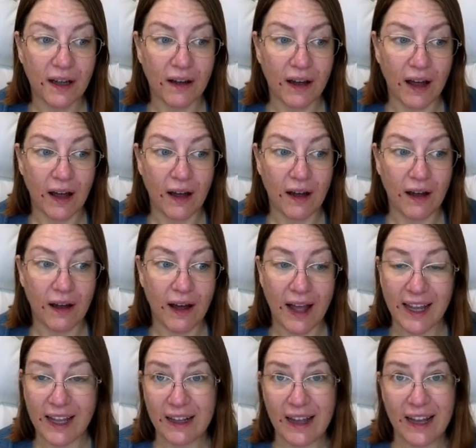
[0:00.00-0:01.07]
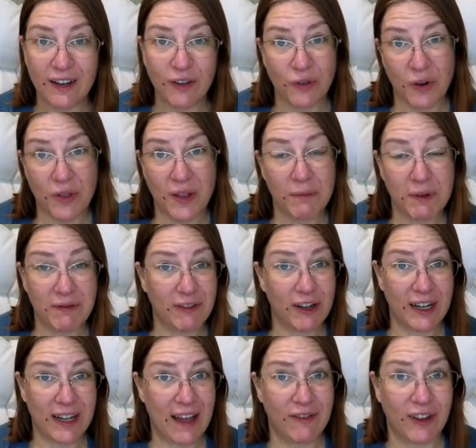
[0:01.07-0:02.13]
I don't know that I'm ever going
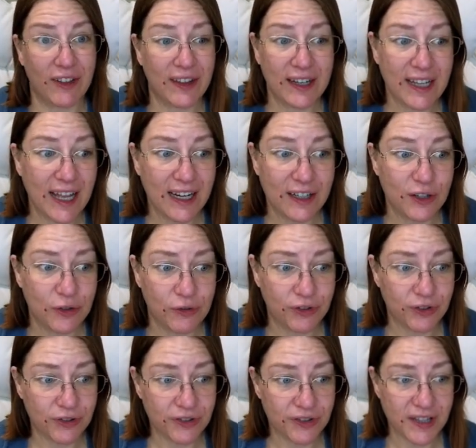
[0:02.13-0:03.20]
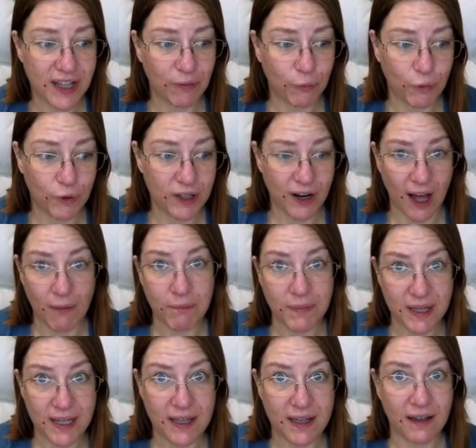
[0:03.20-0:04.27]
to have authenticated users that would not
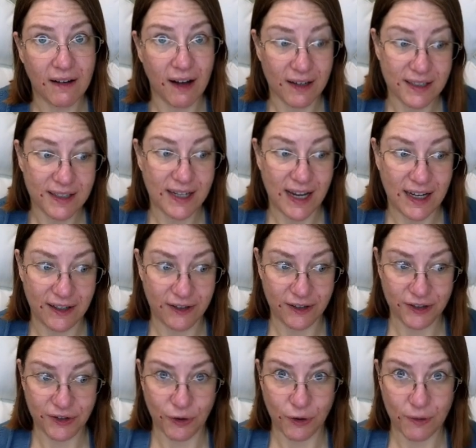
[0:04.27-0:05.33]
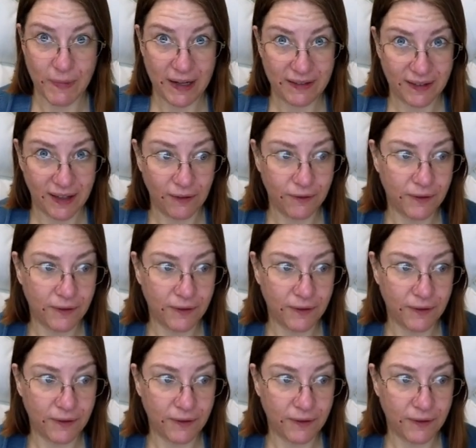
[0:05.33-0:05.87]
be content editors or myself.